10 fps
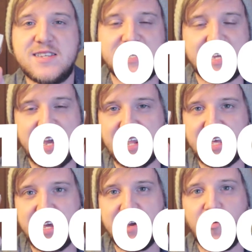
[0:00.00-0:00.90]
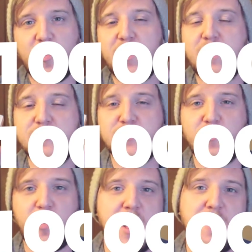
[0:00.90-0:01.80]
the Sigelei
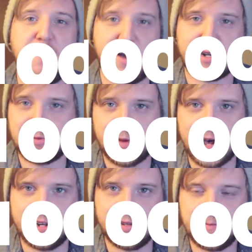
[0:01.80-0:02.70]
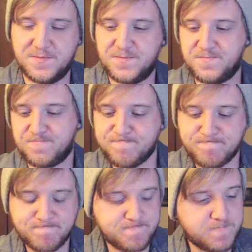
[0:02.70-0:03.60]
100 watt box mod.
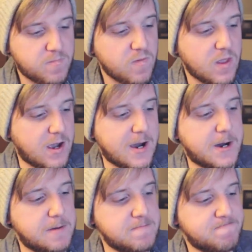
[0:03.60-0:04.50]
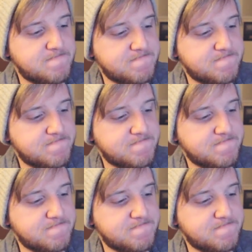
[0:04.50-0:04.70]
I